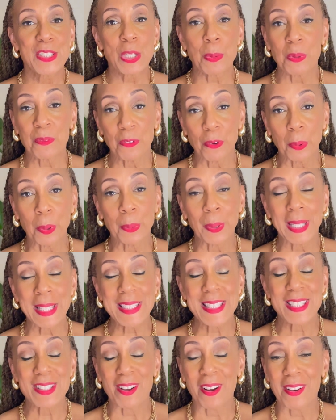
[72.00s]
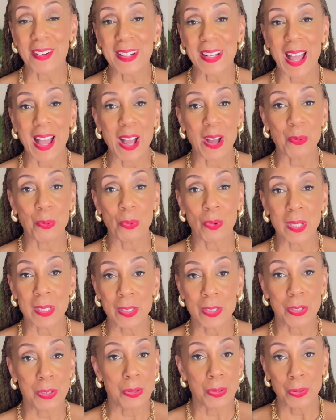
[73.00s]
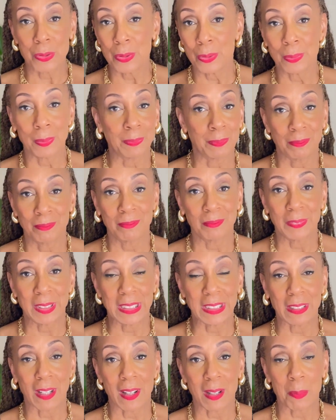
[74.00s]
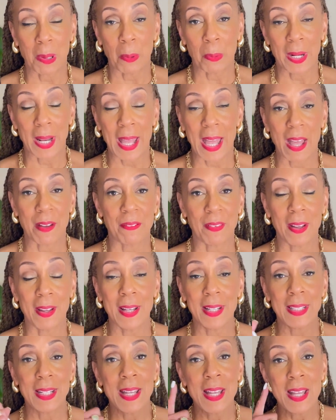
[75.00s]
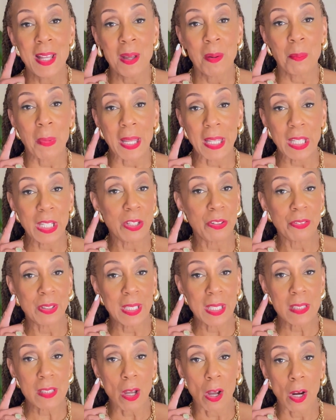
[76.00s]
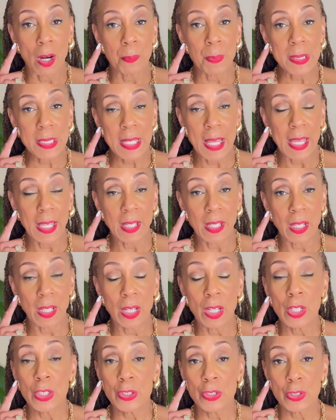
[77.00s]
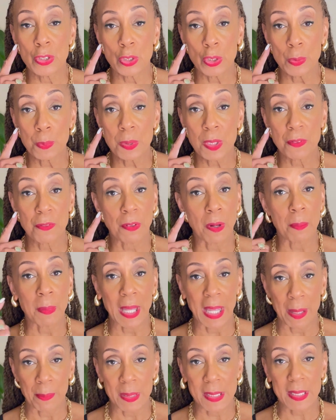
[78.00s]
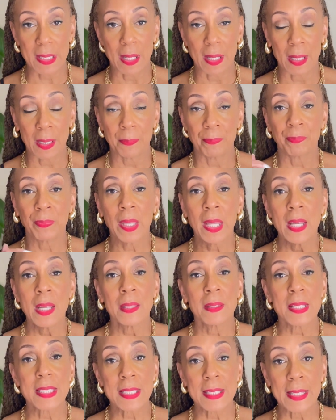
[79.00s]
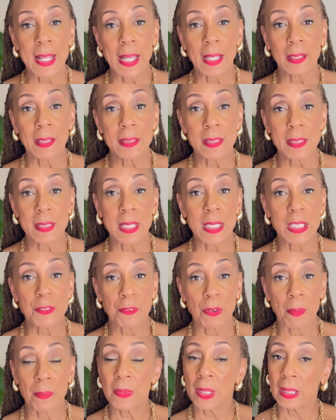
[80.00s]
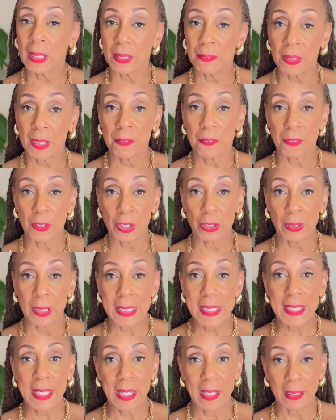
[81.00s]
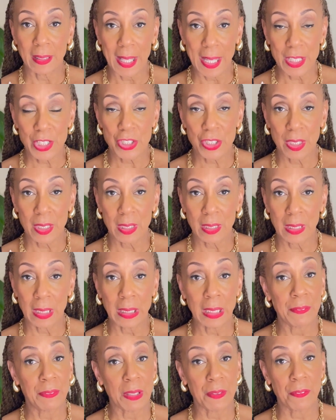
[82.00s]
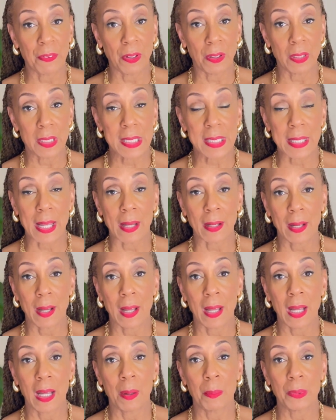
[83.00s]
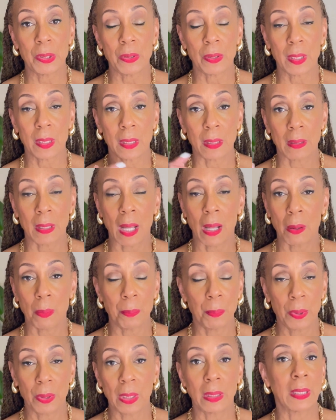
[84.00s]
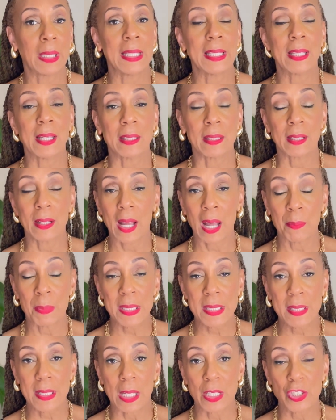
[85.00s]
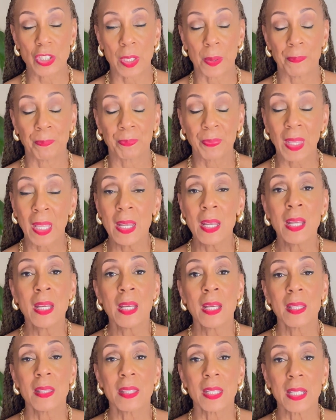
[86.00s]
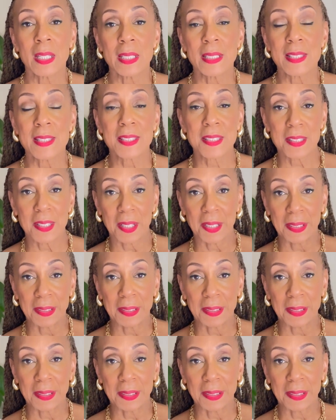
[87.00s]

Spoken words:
So before we get started, I want to just talk about what I have on. My earrings are Bottega dupes from Amazon. This necklace is from the Living Fearless collection, livingfearless.com. I'll put a link in the comment section. This